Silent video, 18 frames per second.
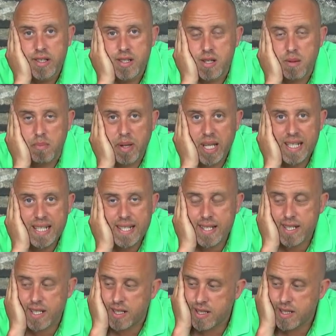to
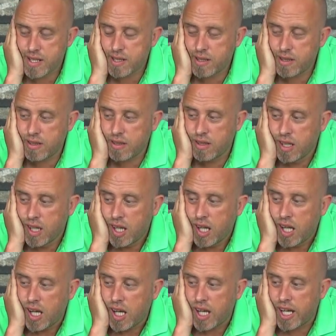pieces, and
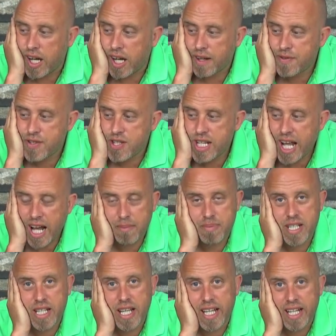I've
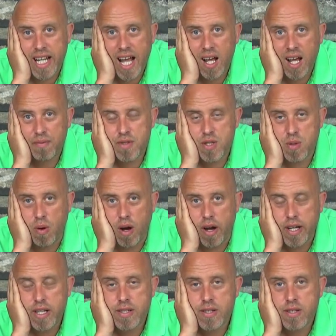snapped it in half
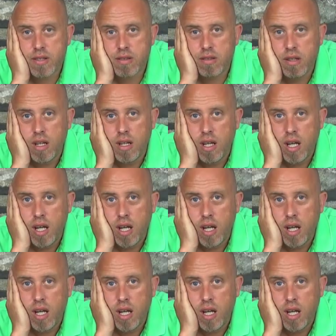twice.